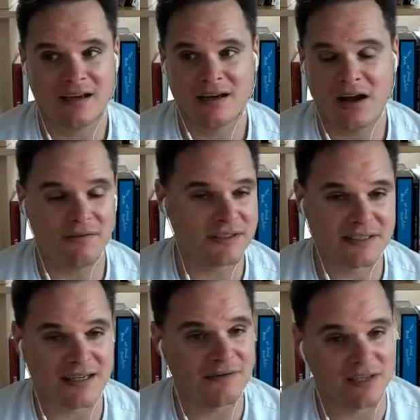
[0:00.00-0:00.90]
all of a
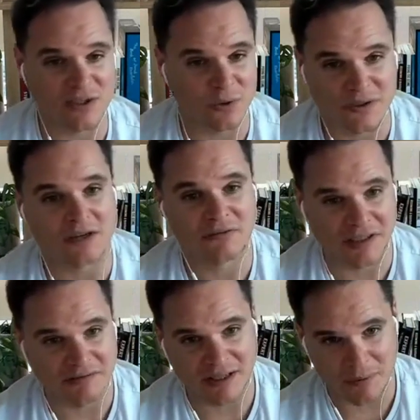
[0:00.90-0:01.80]
sudden everything sorts out
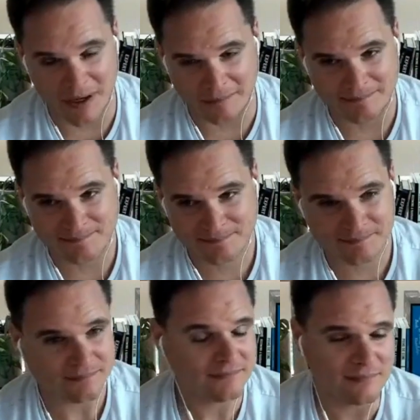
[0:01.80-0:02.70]
really, really well.
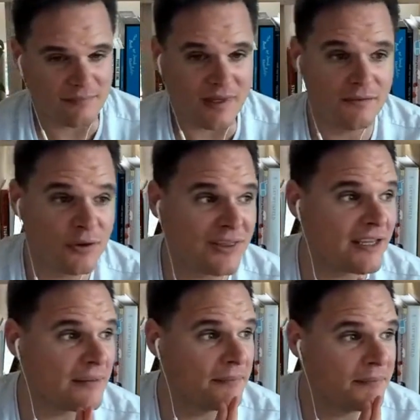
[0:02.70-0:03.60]
If you
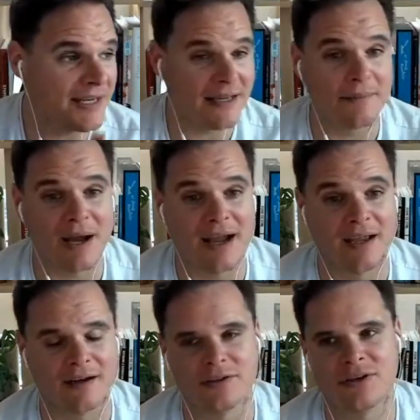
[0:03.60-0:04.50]
think media
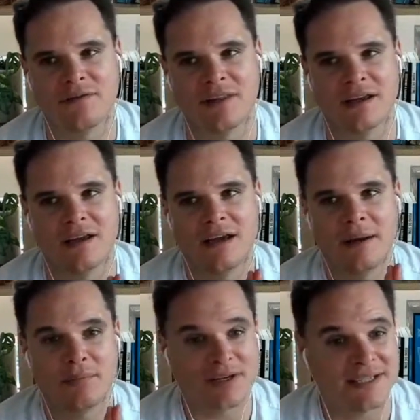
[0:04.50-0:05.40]
buying, or sorry, if you think
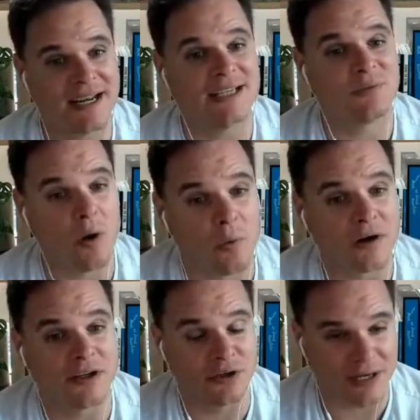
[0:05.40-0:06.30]
pricing guides won't
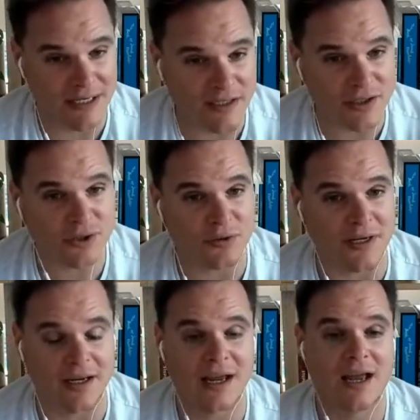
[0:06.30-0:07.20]
work in your
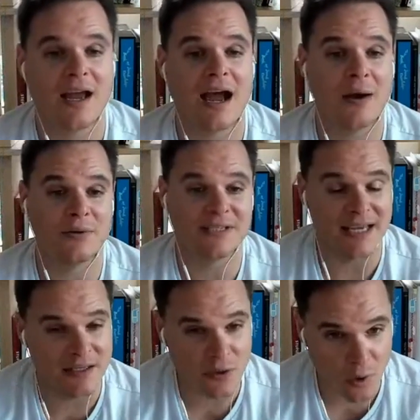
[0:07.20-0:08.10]
industry, I was
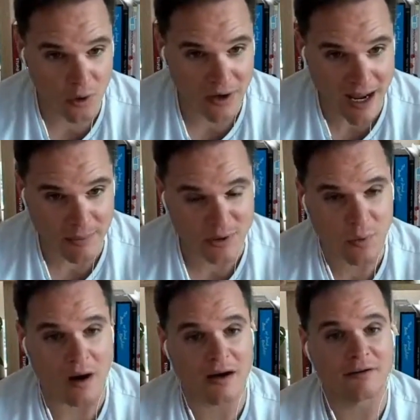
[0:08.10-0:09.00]
in Coral Gables
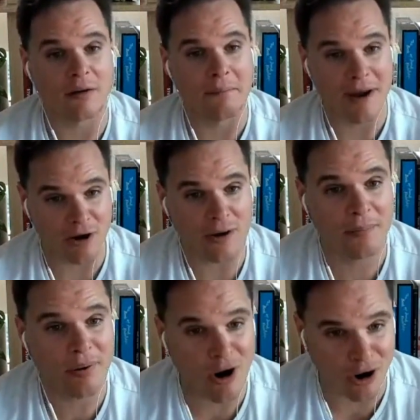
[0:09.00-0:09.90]
walking around Merrick
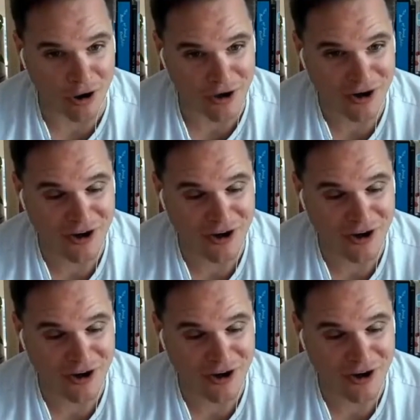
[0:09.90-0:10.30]
Park,